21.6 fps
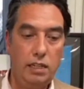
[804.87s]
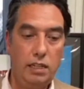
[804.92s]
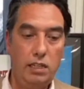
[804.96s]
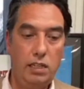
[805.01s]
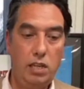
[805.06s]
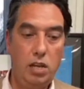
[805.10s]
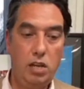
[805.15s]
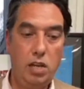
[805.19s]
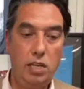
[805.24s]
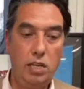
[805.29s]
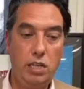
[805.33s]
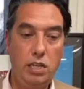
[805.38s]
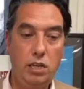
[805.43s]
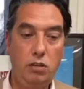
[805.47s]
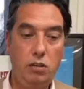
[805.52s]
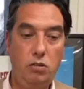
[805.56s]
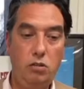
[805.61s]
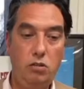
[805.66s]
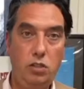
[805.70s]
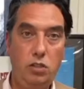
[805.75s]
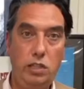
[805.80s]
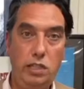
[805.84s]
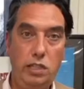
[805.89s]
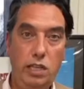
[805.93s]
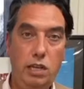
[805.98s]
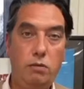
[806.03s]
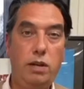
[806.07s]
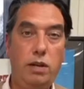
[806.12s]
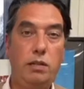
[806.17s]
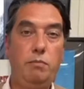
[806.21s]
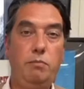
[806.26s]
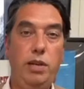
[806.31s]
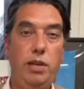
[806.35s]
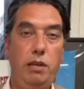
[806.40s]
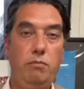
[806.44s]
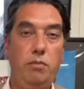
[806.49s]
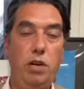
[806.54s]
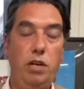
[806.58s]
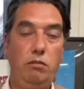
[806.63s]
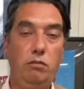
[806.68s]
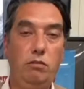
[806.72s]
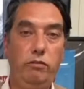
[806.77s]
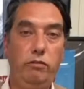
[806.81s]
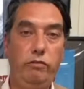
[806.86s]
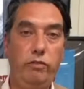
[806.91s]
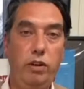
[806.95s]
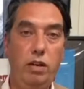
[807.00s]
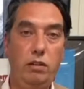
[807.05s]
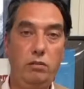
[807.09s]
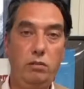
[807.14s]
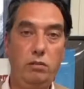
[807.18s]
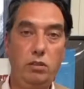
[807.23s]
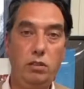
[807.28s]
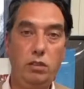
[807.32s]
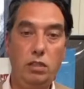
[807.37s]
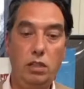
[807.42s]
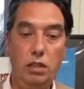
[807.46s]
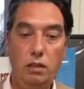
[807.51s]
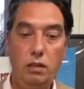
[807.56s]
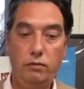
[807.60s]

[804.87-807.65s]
You can use USB microphones